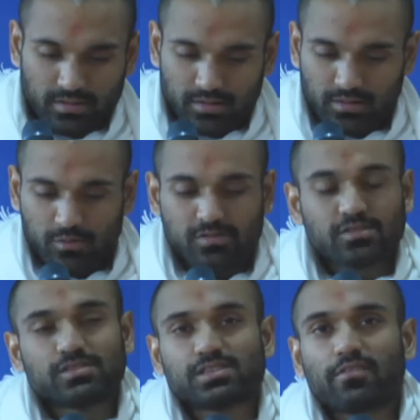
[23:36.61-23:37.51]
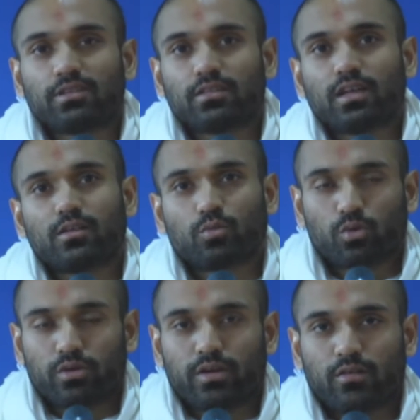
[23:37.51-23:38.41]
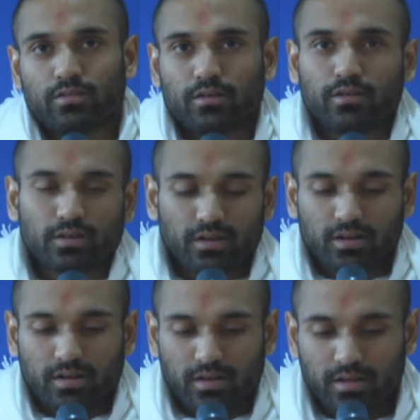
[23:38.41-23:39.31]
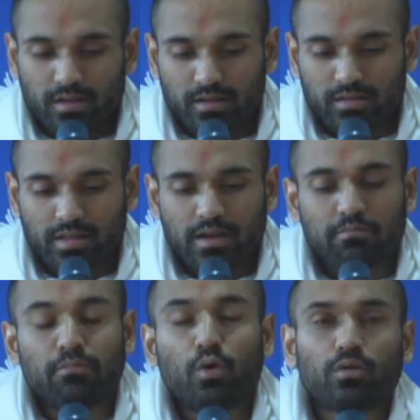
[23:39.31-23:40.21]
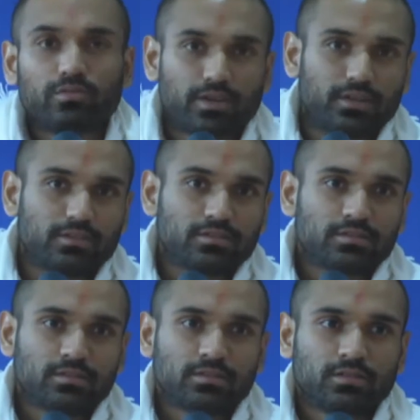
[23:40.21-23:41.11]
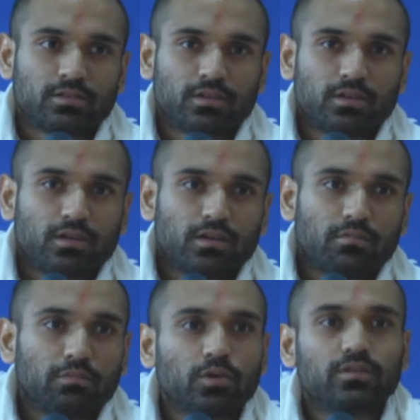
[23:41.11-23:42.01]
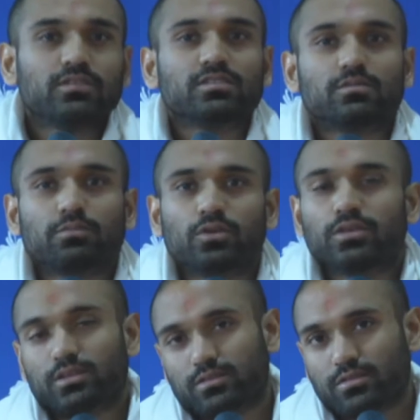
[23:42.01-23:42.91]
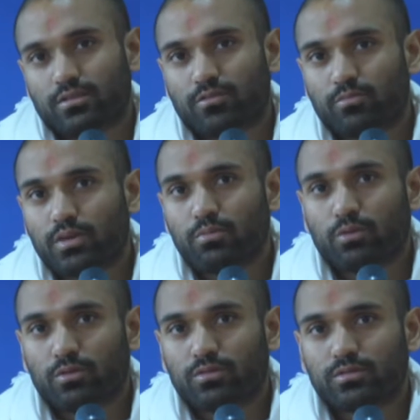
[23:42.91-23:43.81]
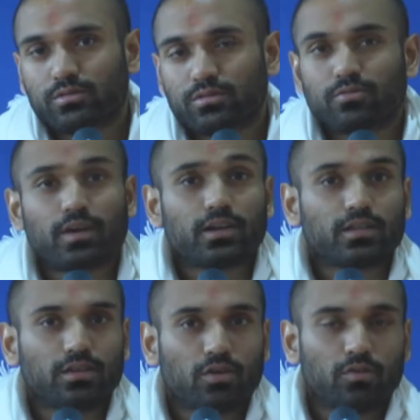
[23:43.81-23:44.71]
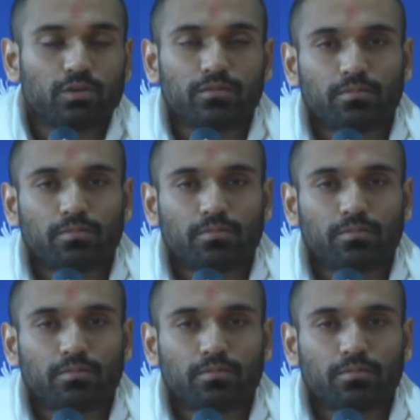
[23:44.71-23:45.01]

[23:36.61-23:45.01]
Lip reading: There's a seven-letter word out there that motivates millions and millions of people to fight in the army.